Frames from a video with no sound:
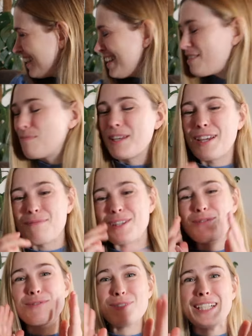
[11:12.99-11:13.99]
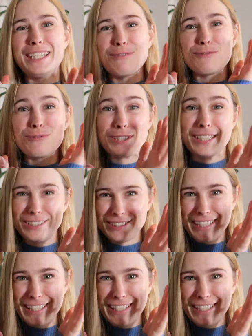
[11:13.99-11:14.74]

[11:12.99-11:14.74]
It's becoming really real